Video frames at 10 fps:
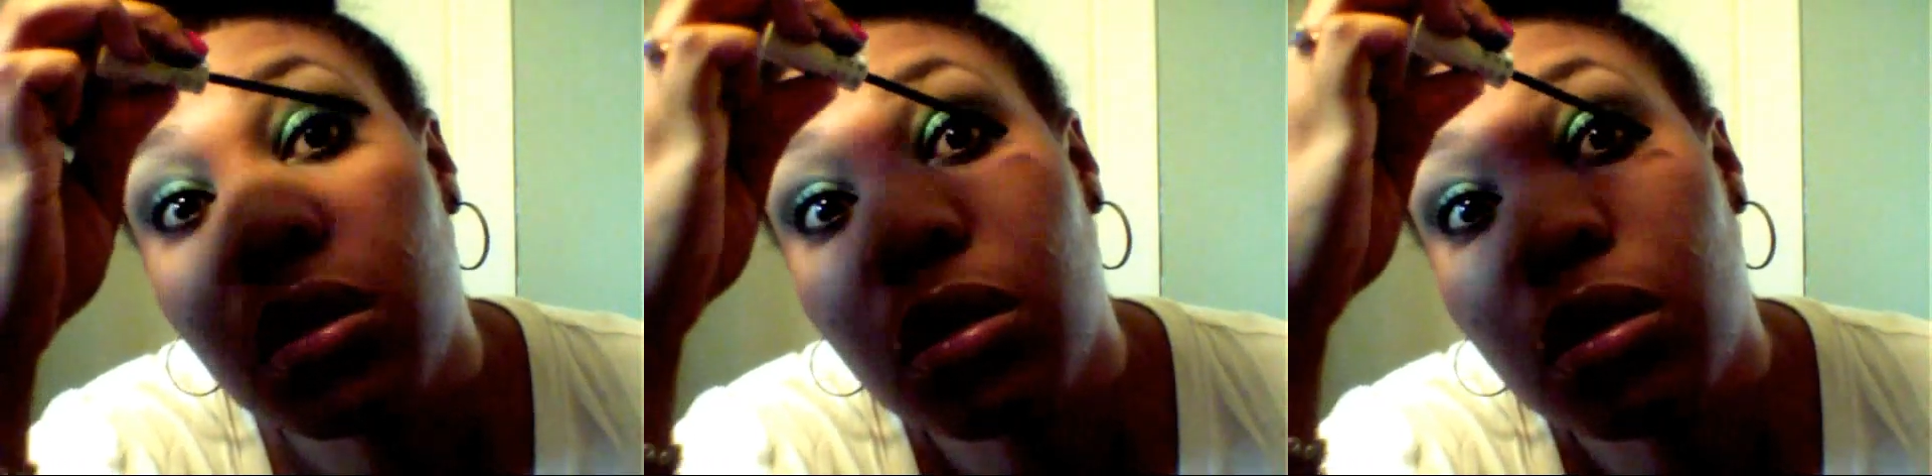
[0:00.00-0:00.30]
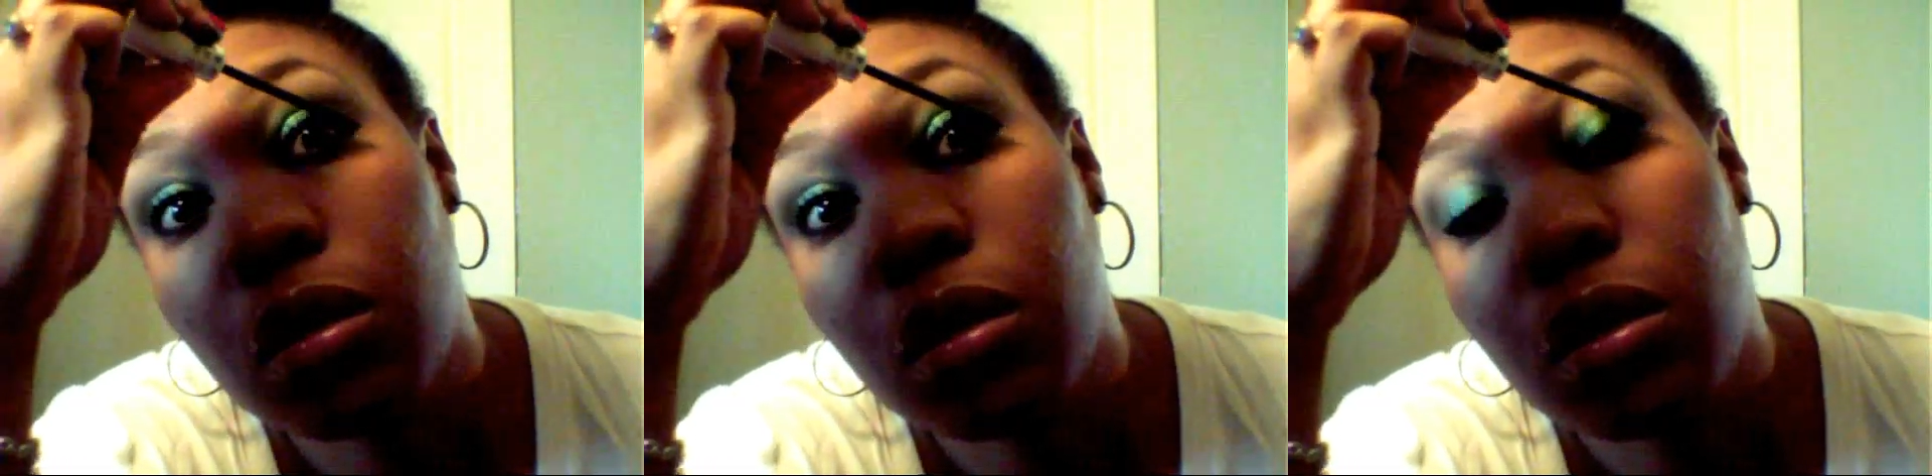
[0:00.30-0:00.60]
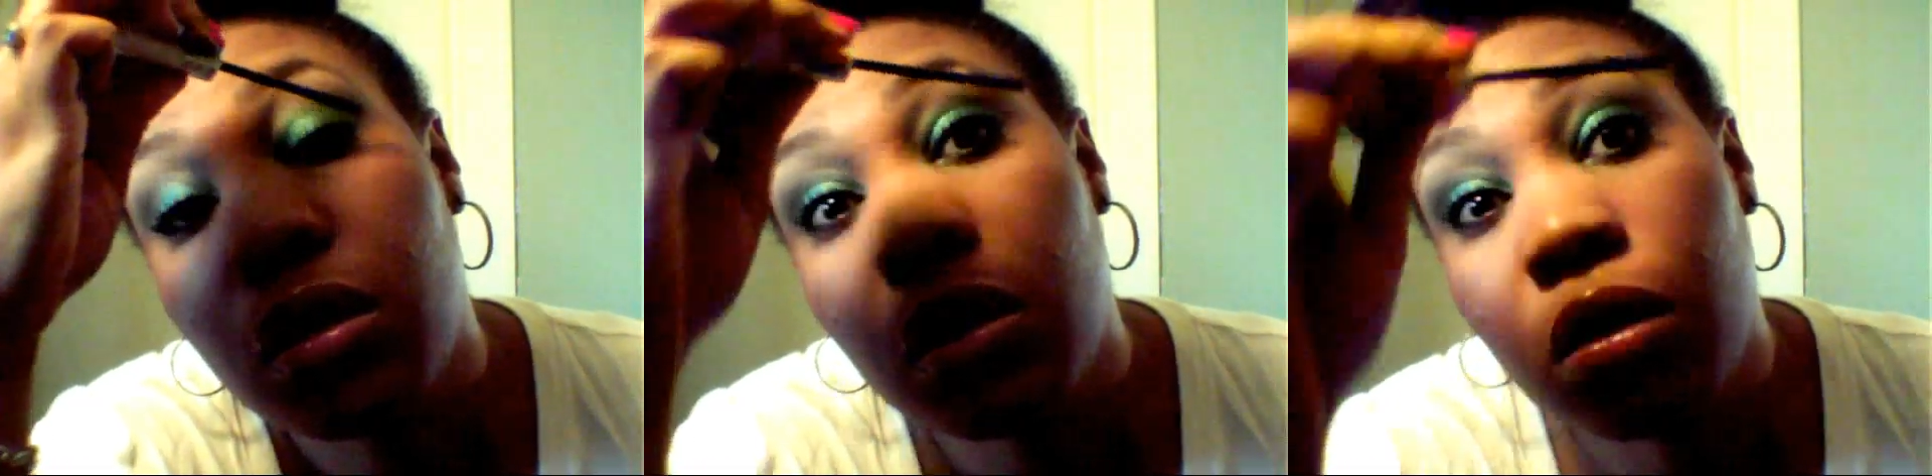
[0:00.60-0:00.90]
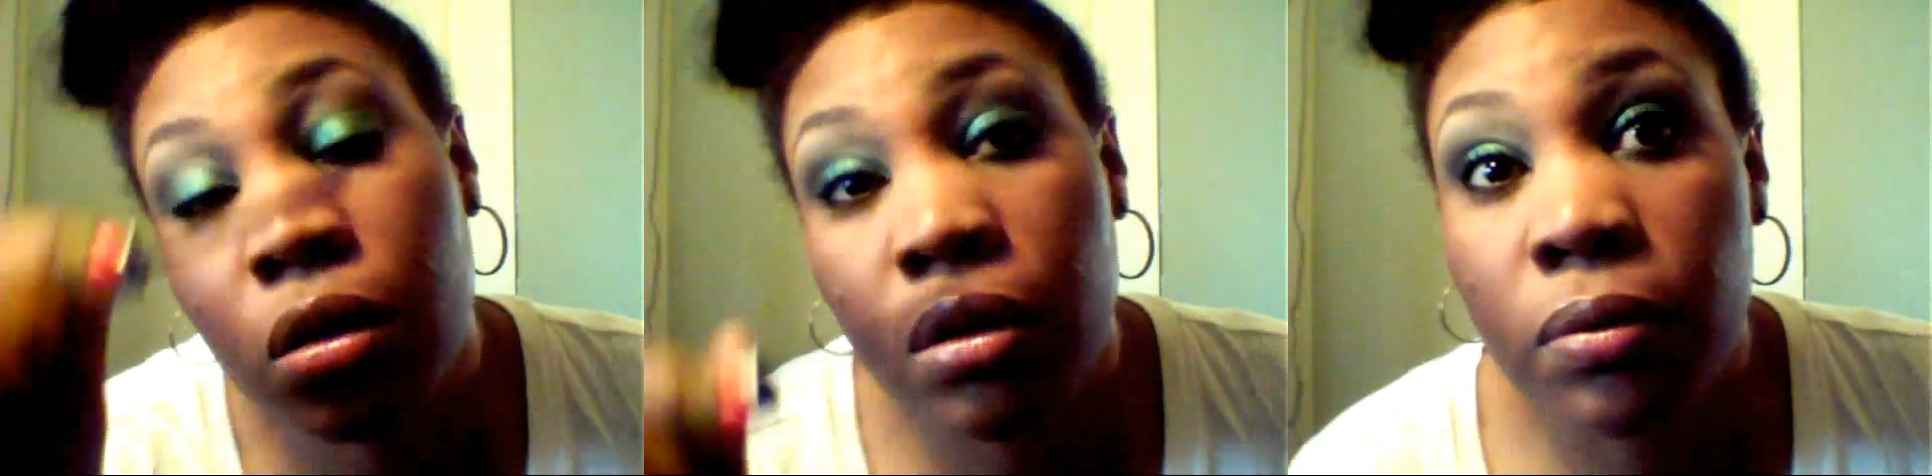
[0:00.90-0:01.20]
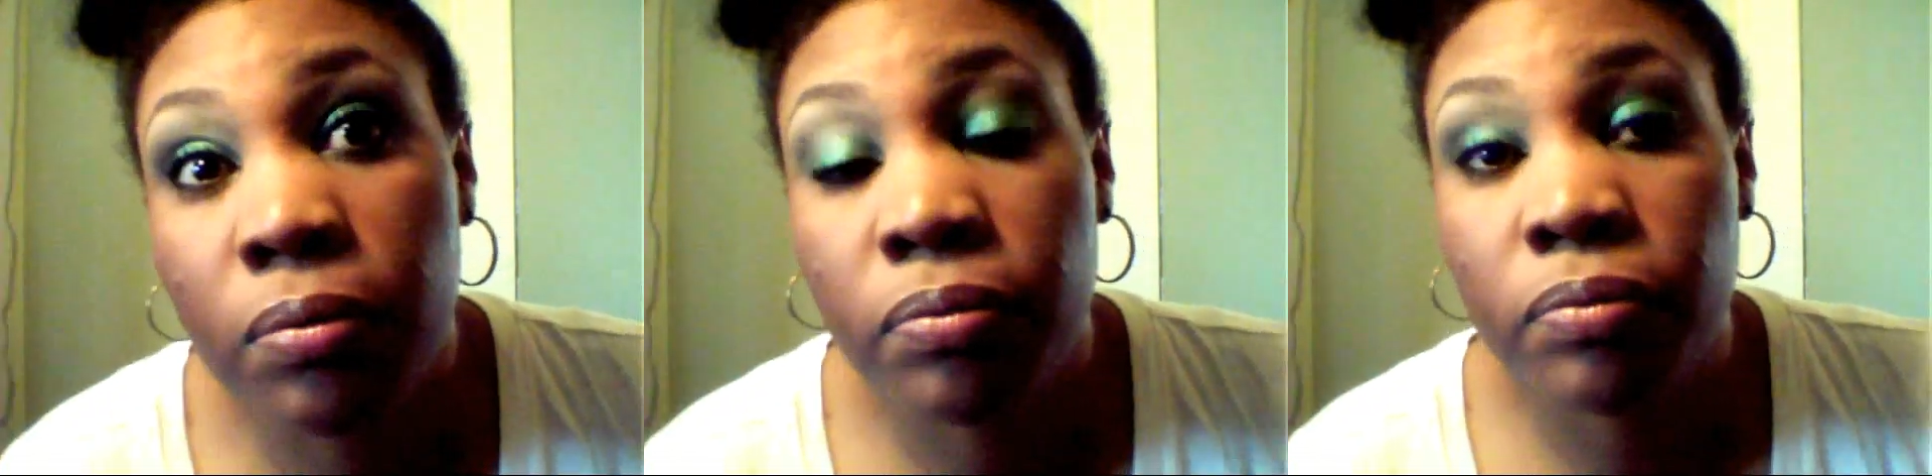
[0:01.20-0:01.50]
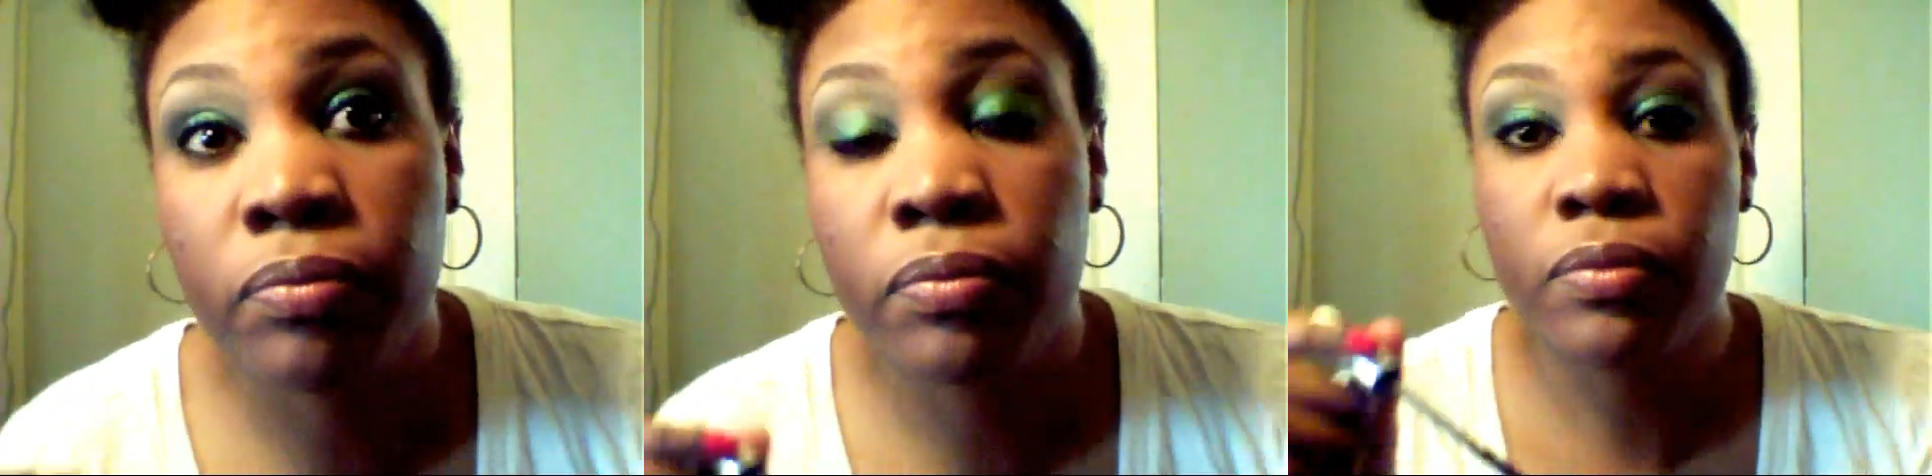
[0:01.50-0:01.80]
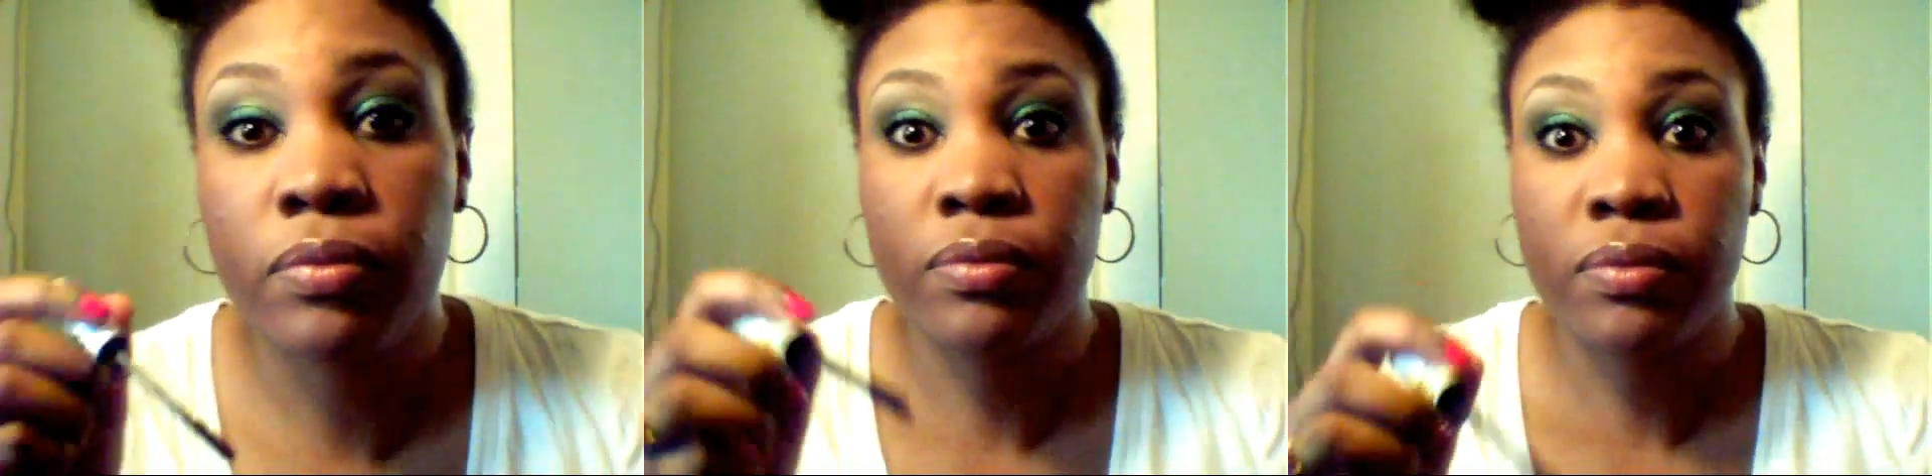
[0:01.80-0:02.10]
Trying to apply this
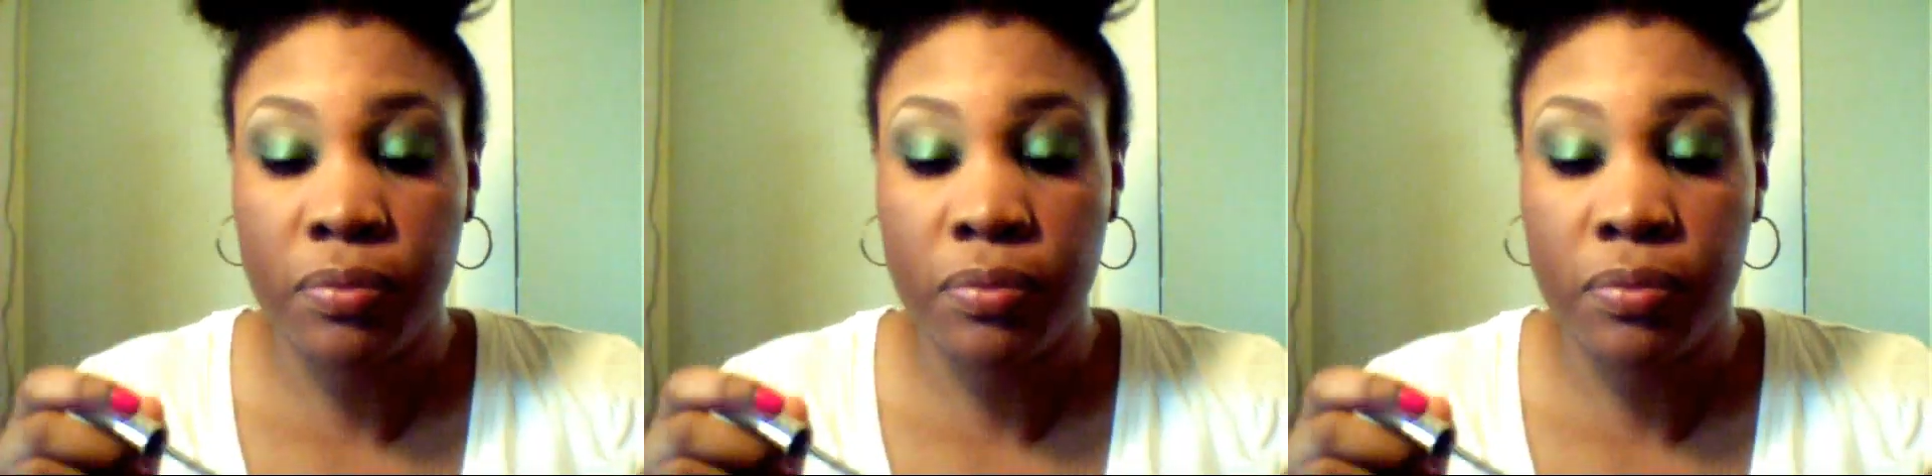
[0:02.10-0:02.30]
mascara.